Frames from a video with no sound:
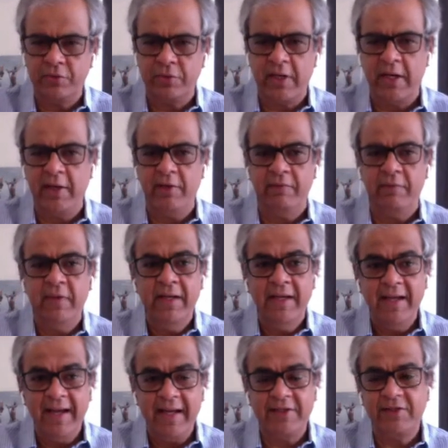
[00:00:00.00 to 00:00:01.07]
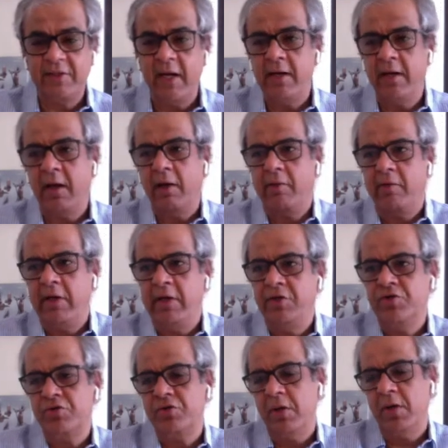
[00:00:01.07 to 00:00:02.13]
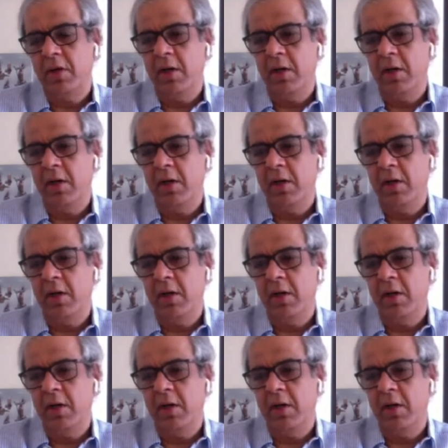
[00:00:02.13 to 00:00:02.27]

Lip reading: to kind of extend our reach